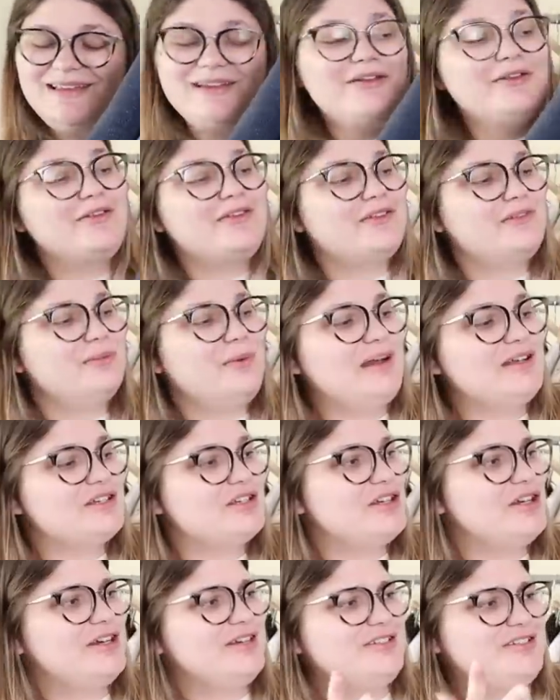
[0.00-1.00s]
little
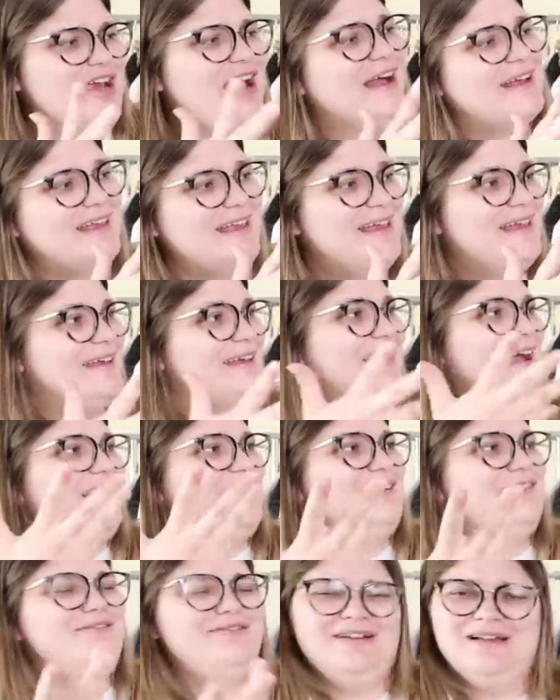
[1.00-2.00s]
sweatshirt jacket
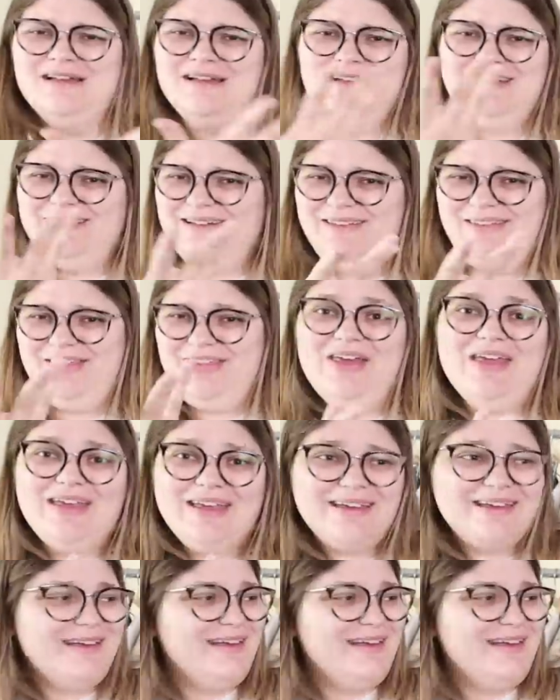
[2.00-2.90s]
kind of thing.